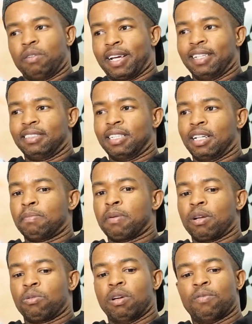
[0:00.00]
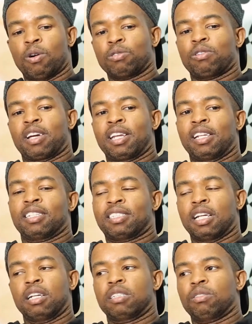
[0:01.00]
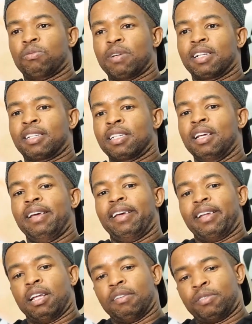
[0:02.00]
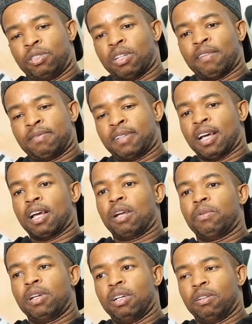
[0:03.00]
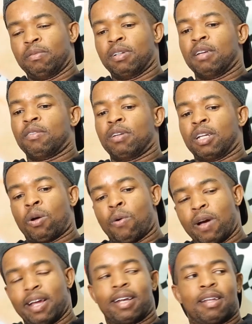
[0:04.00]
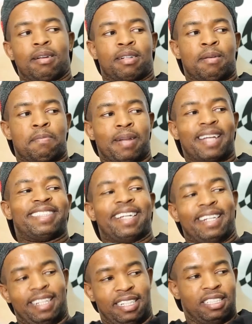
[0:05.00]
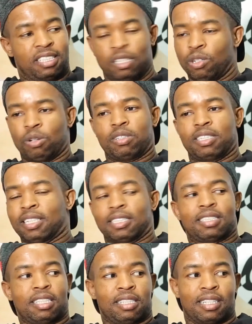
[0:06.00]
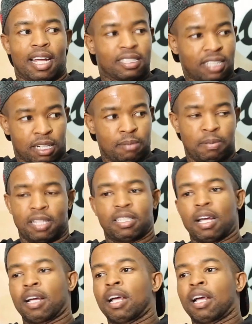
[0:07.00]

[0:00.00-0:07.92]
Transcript: You can say that, but we have also credited Sundowns what they've done when they require the player they need, not just a luxury player.